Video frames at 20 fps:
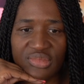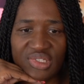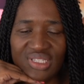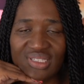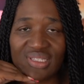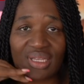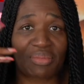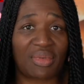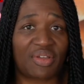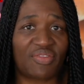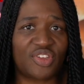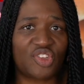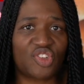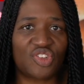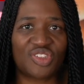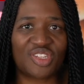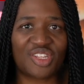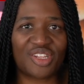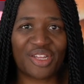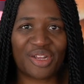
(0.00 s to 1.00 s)
He's like, my
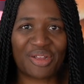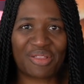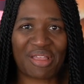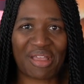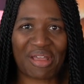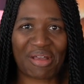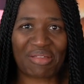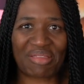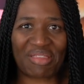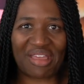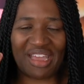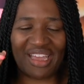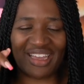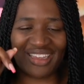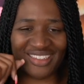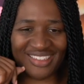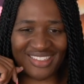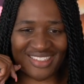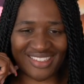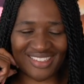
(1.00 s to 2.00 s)
vision's clear now,
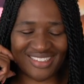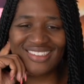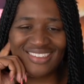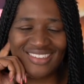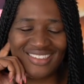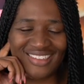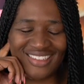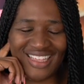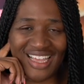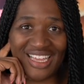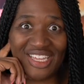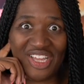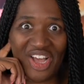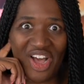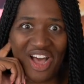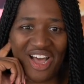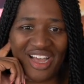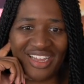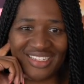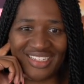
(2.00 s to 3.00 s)
thanks. Thank
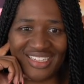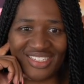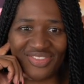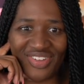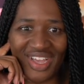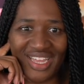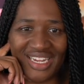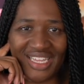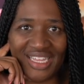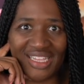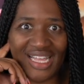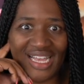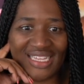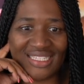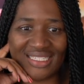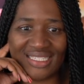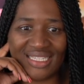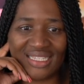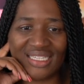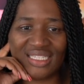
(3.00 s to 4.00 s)
God, because finding
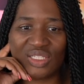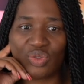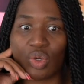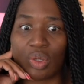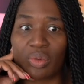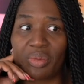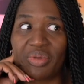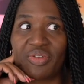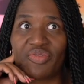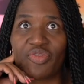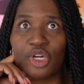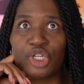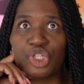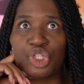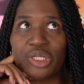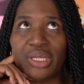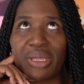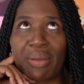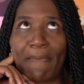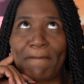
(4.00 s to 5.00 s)
glasses in this world would be virtually